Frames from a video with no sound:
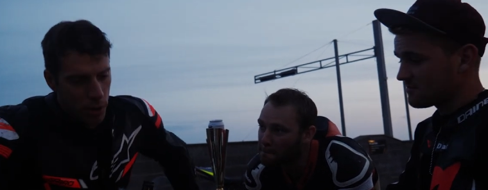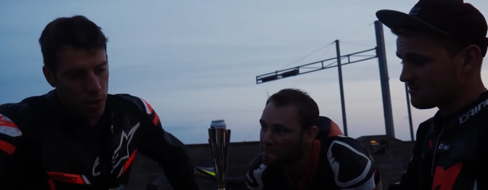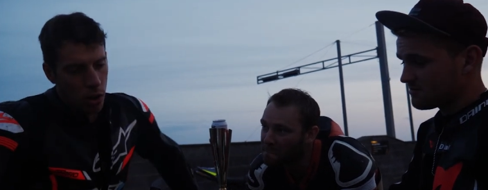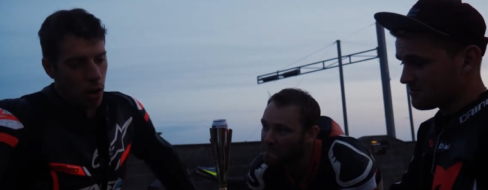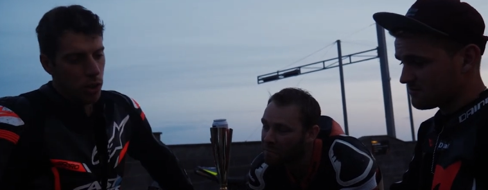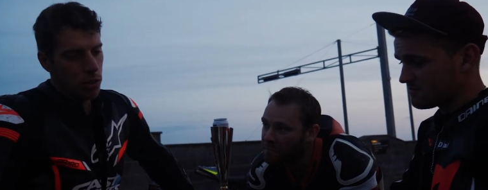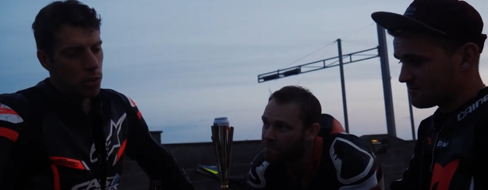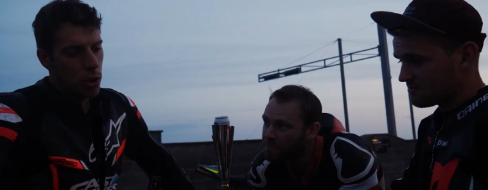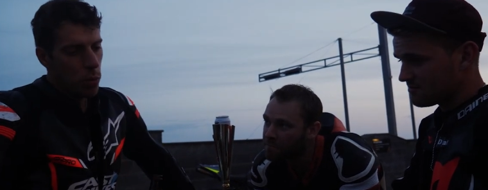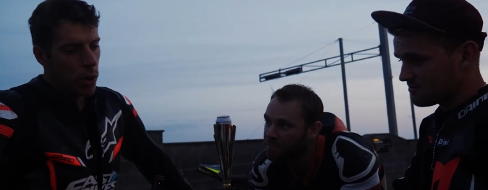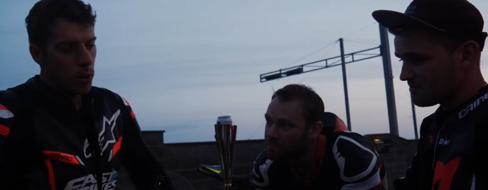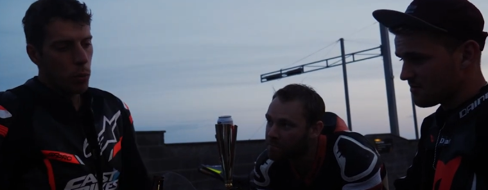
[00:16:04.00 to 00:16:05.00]
Speaker 1: went on,
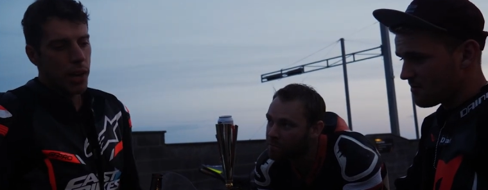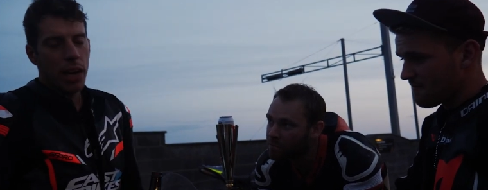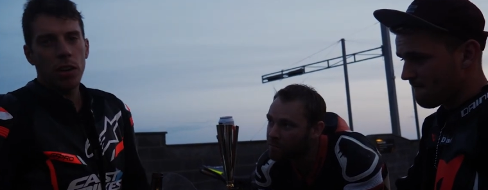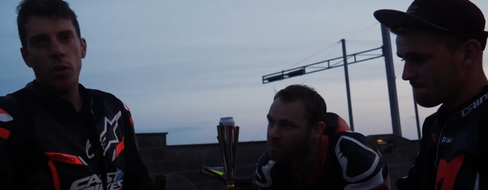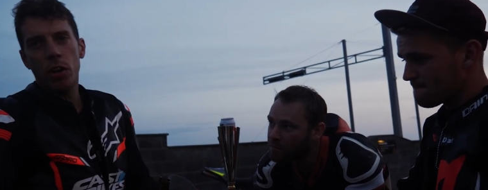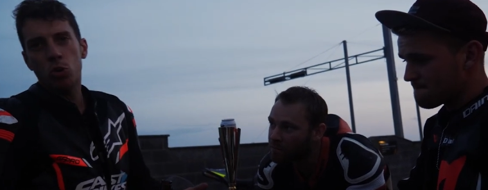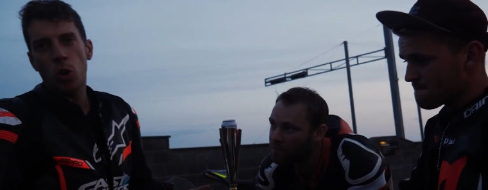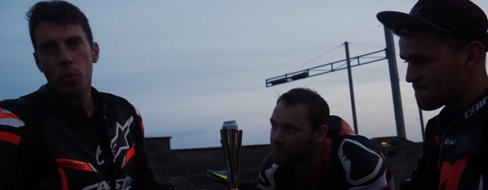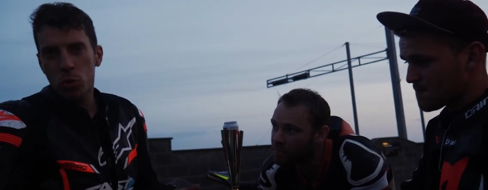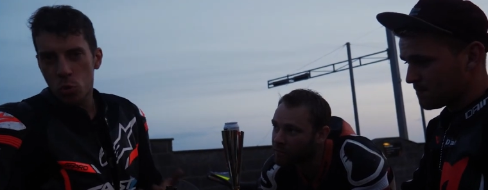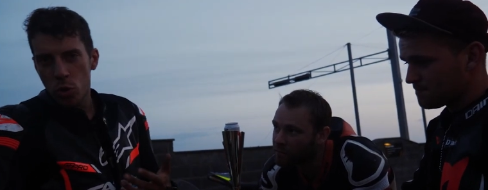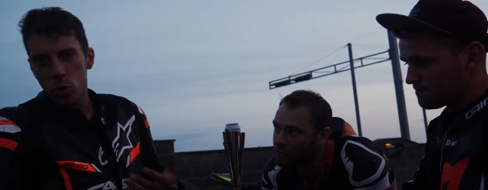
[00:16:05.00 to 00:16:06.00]
so we, we had our own
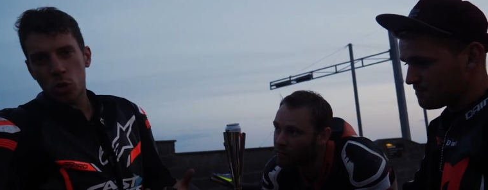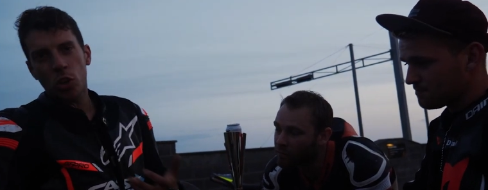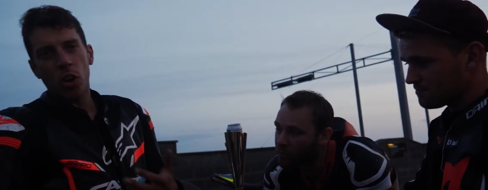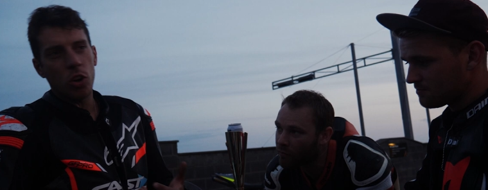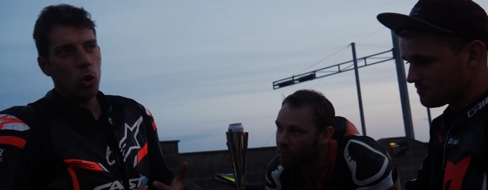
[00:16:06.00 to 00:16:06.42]
drivers, we also got